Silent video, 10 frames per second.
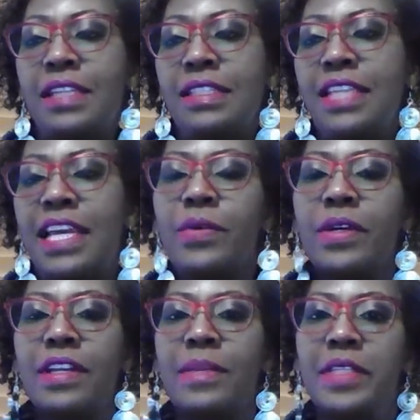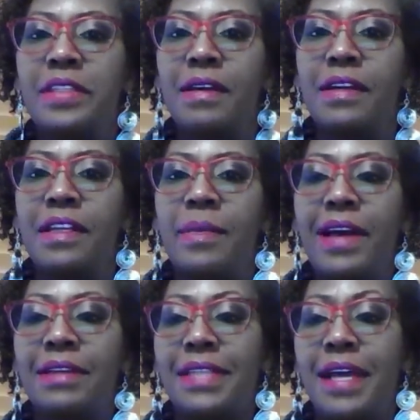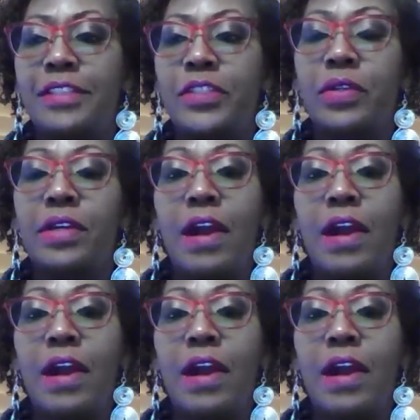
Today we're going to be talking about Dr.